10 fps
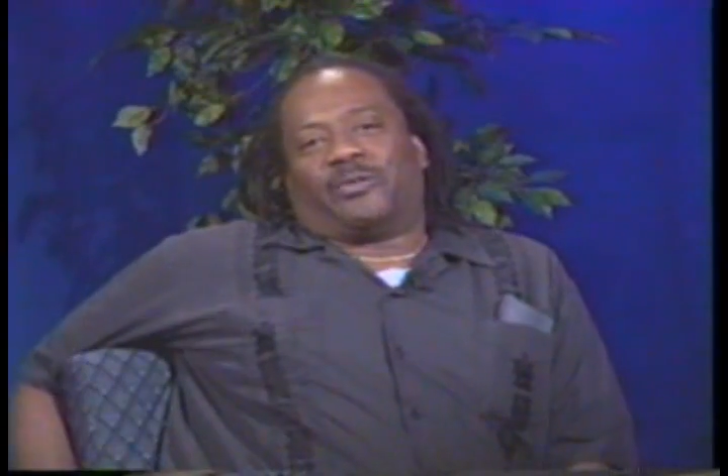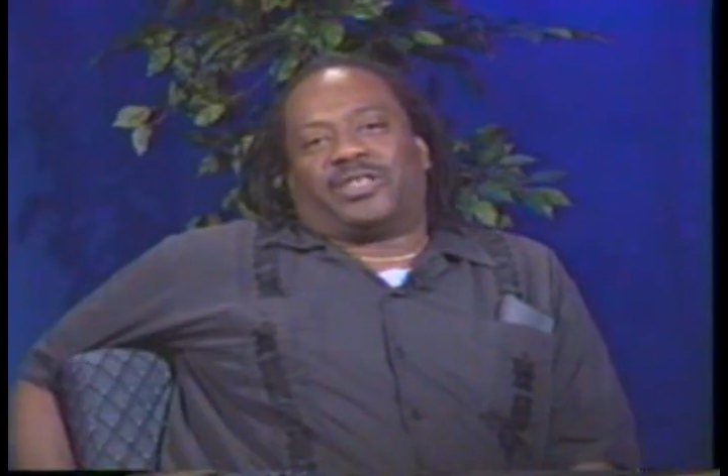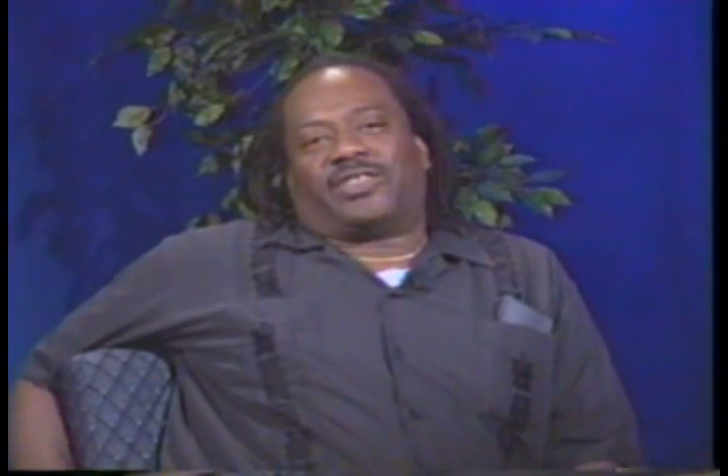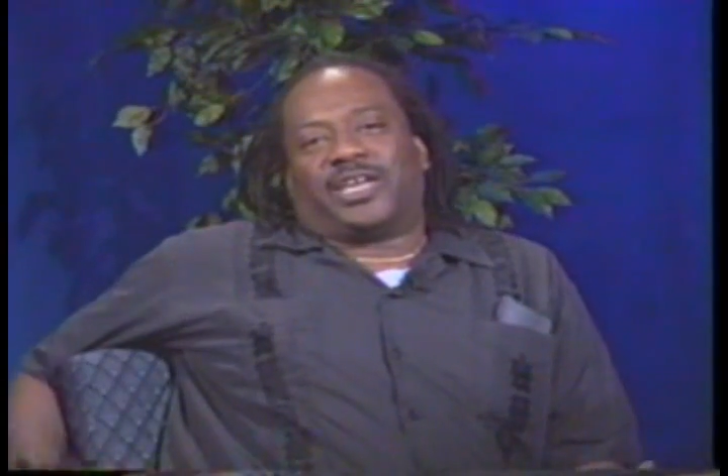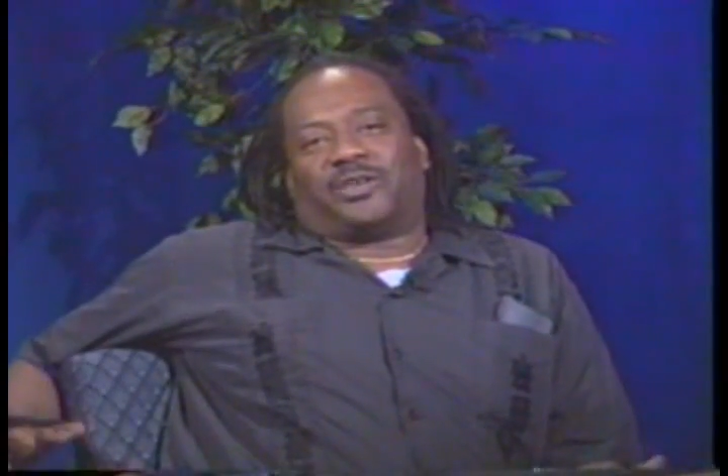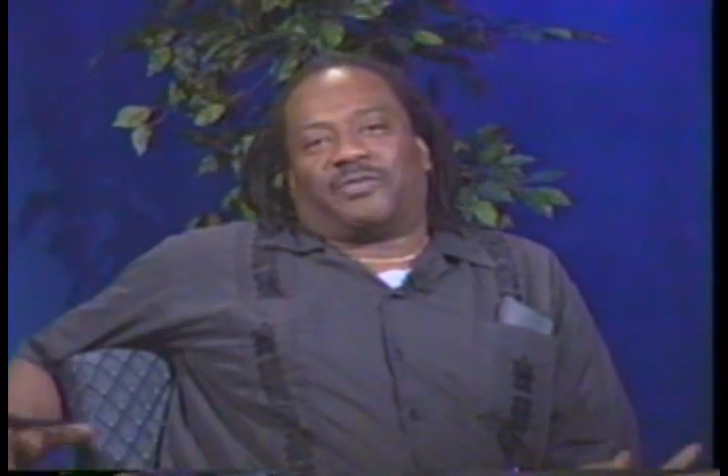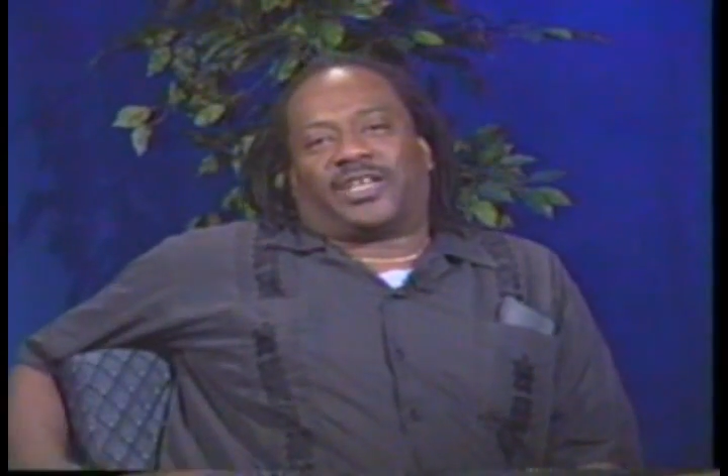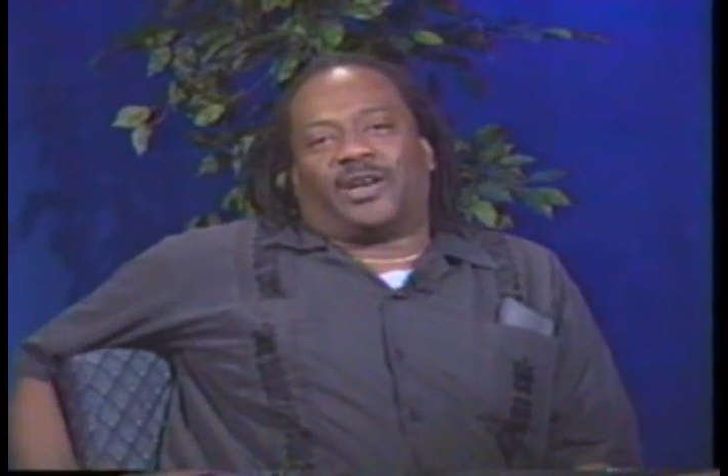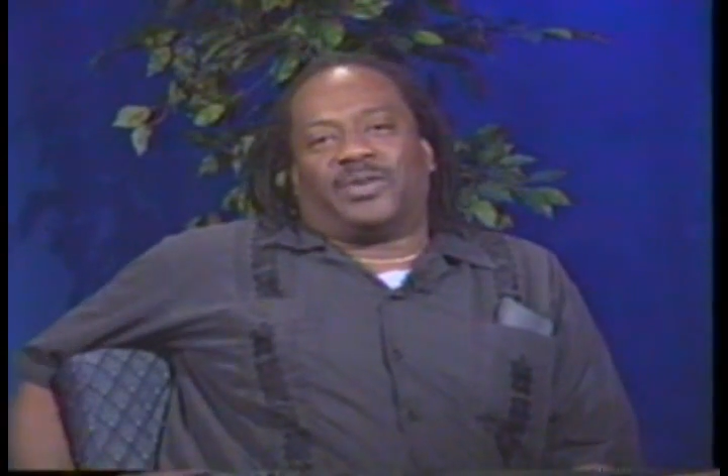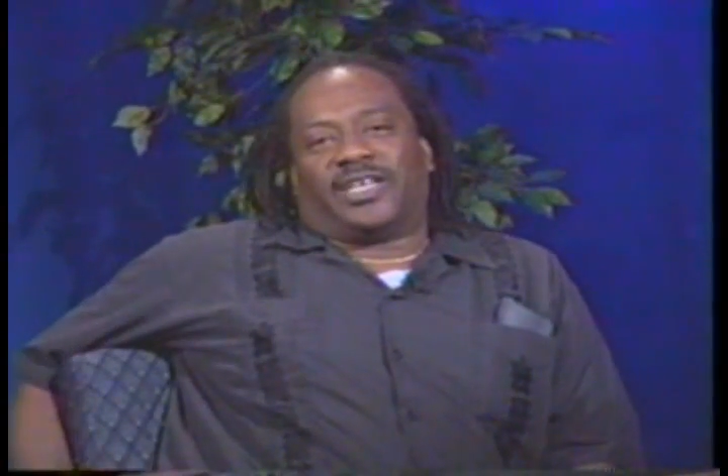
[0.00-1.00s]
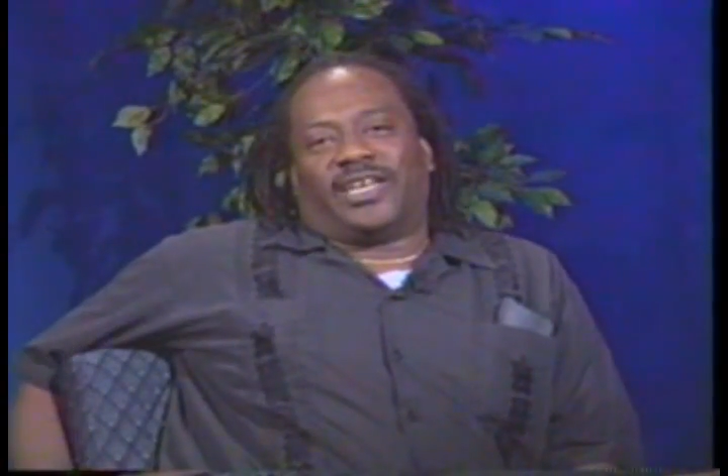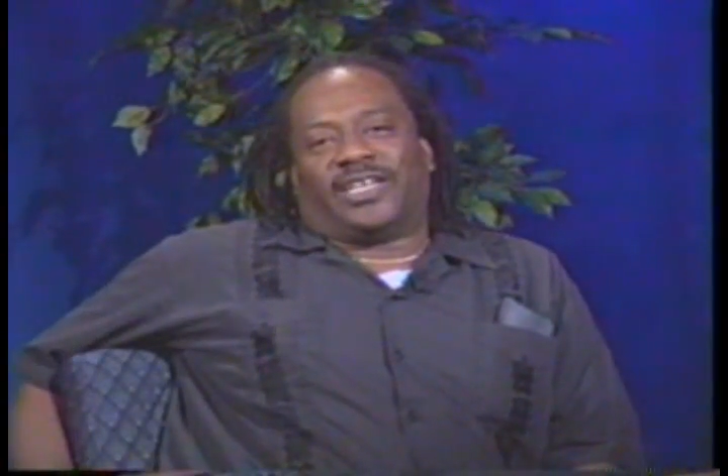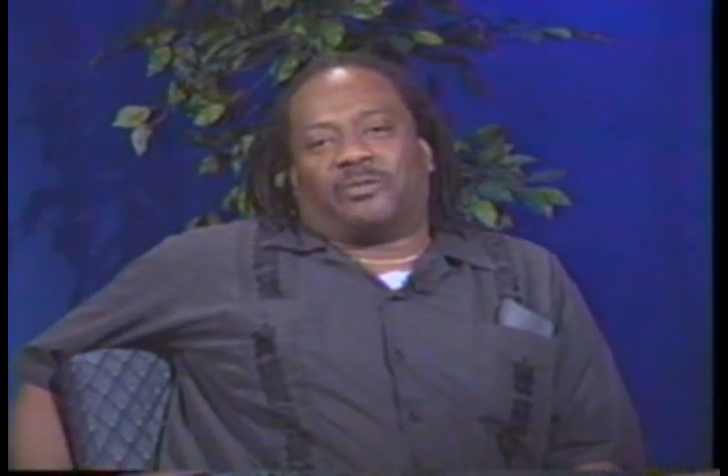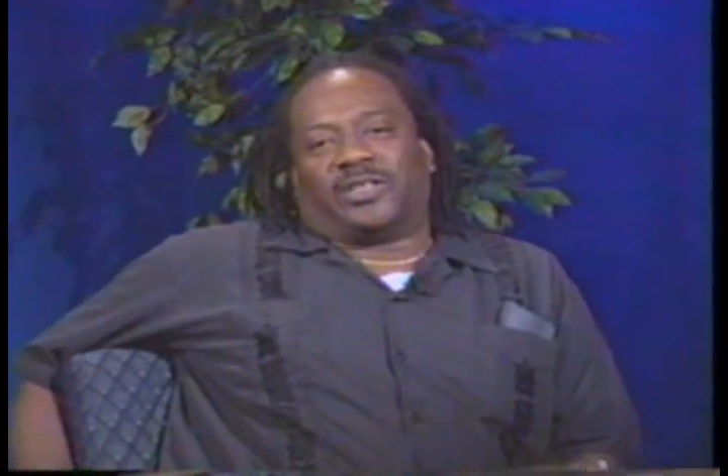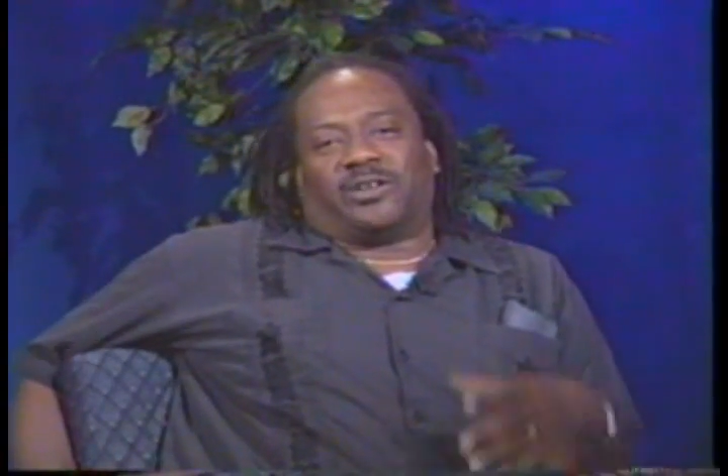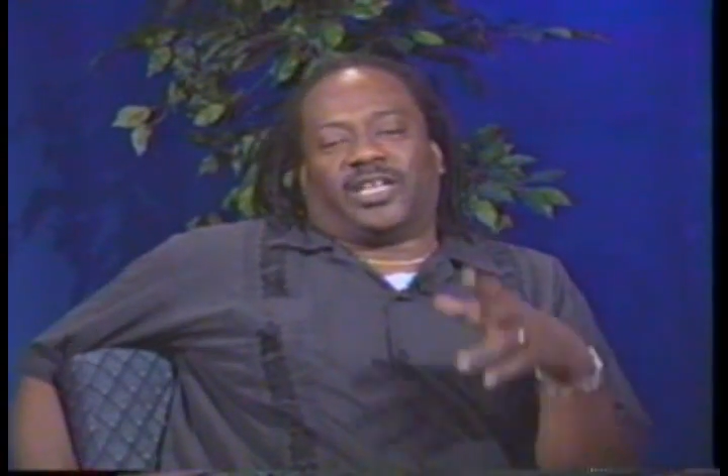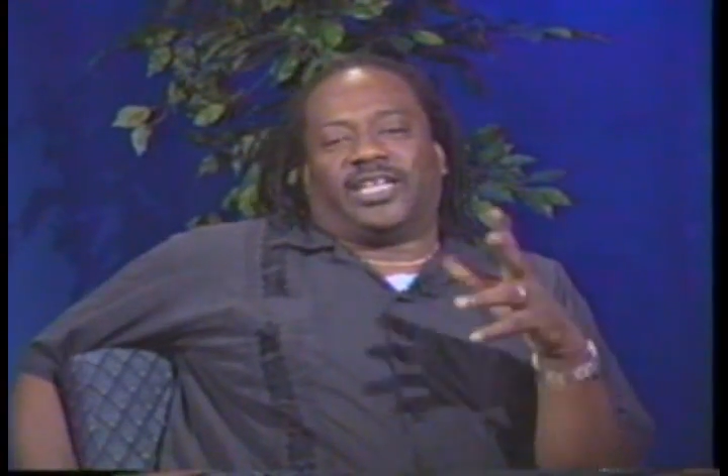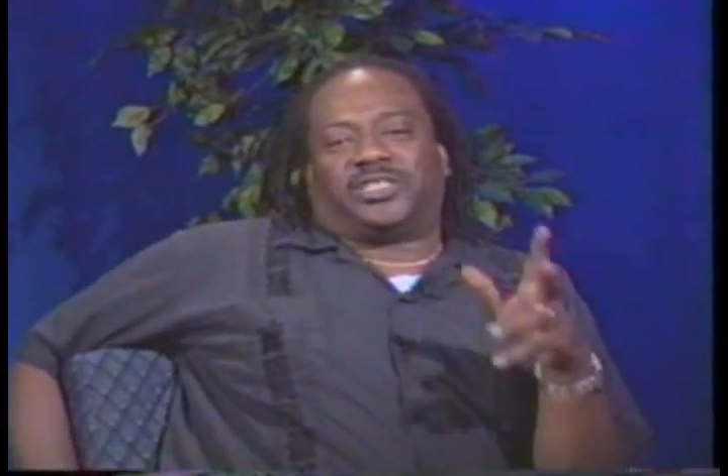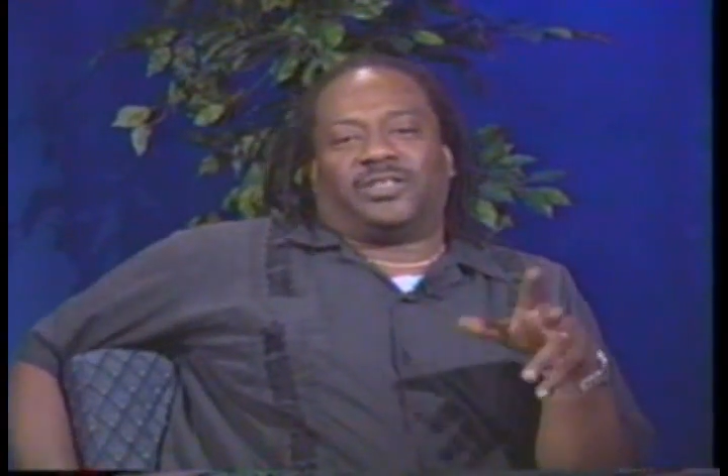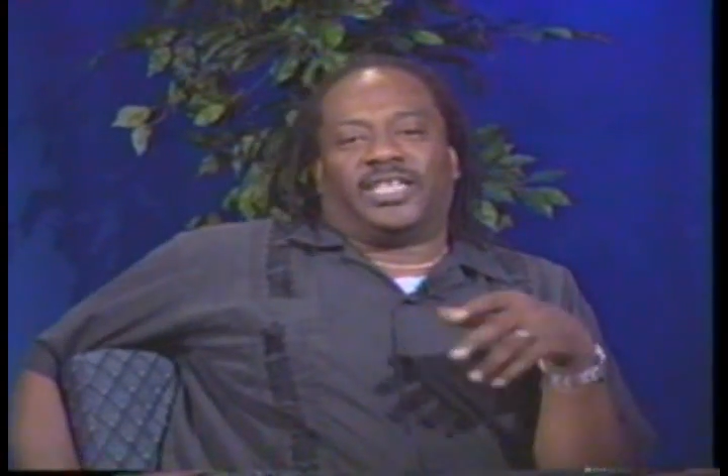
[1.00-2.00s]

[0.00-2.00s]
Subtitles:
We thank you for coming in, and we're gonna let you